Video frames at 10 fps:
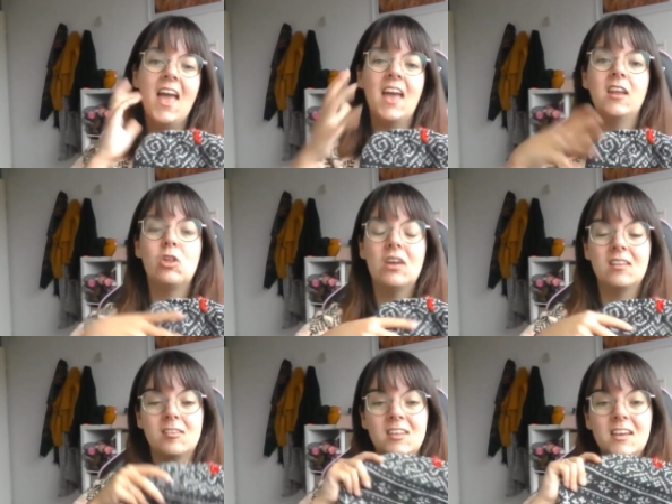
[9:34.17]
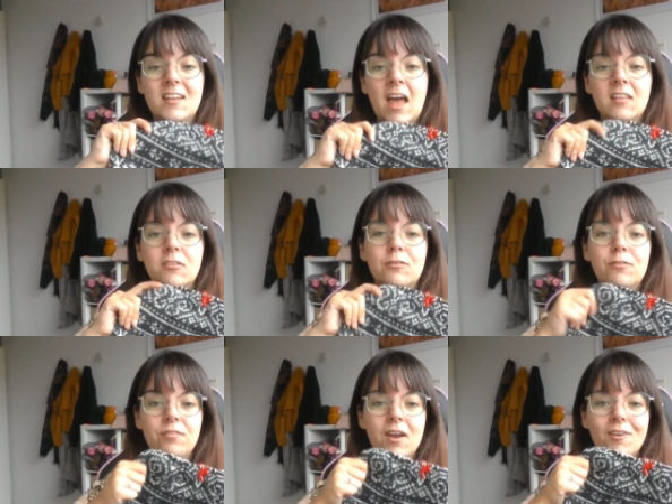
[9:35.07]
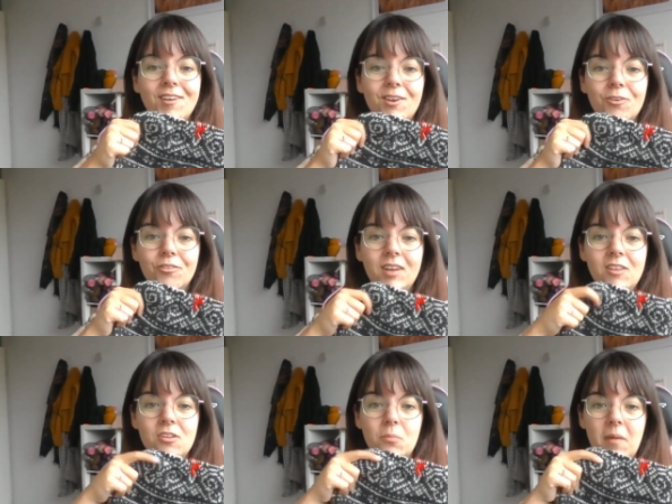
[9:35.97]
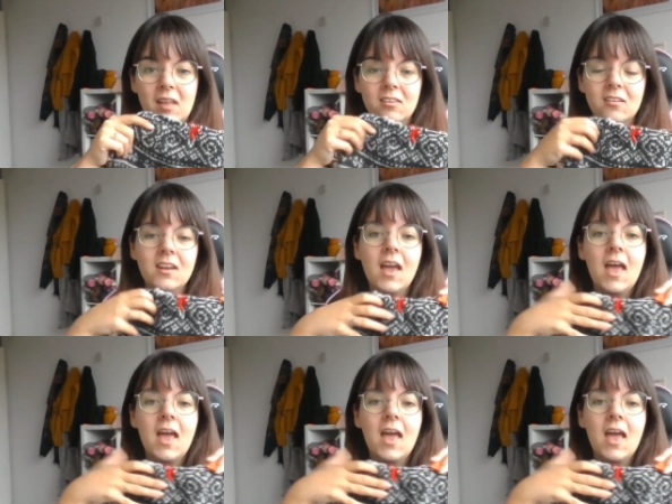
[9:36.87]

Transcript: and as you can see, it has a very Norwegian pattern.